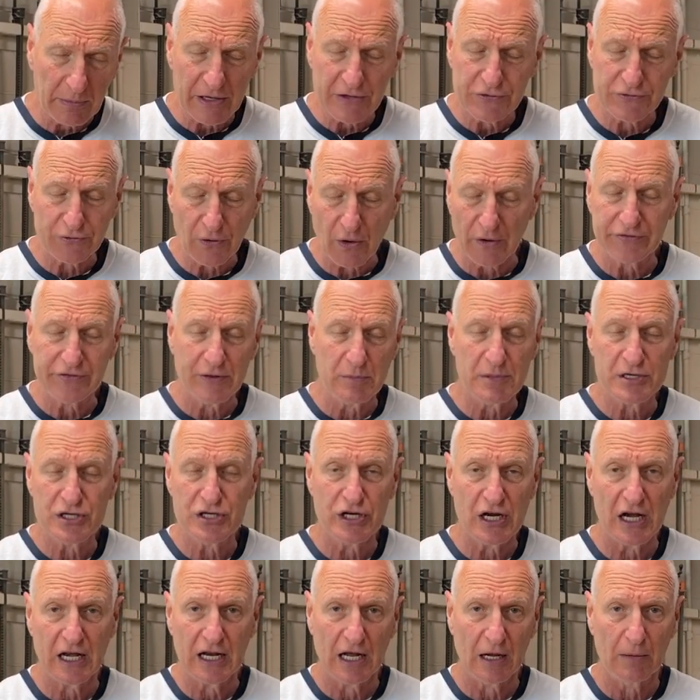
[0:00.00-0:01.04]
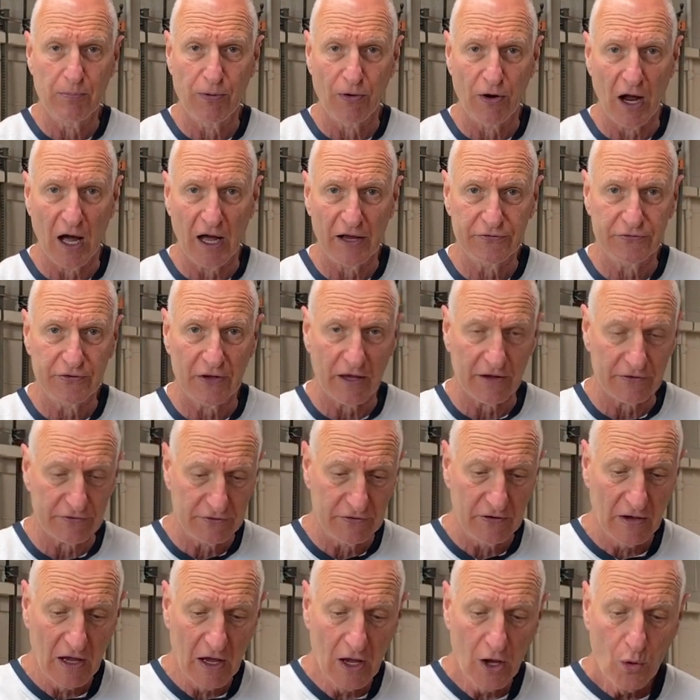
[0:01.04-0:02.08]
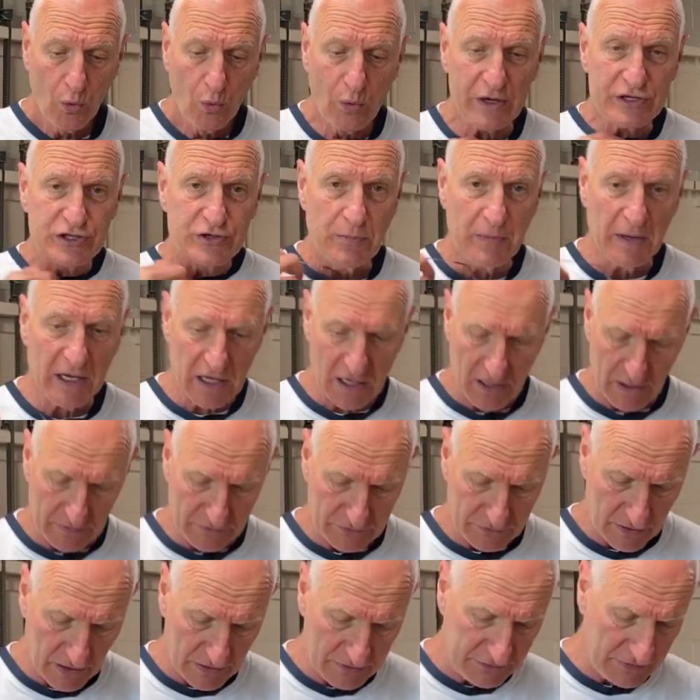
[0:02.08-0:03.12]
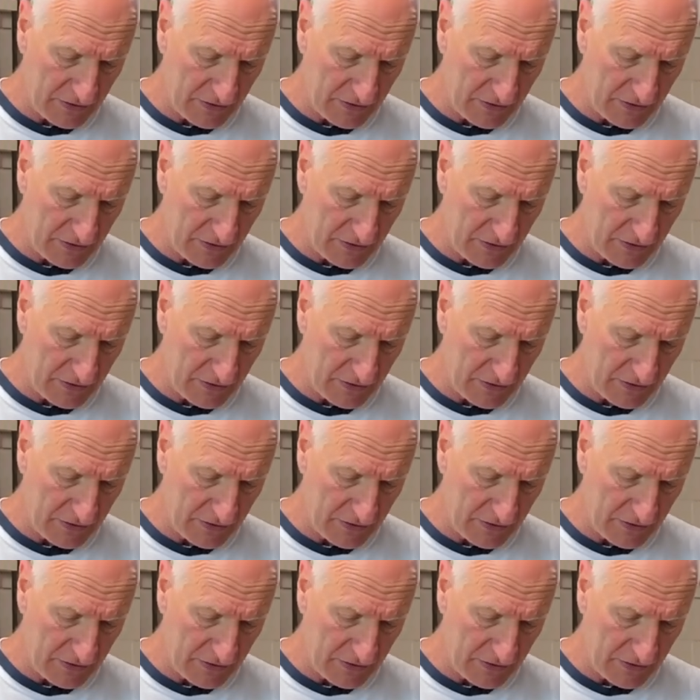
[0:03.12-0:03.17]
to start the machining process. Which means, let's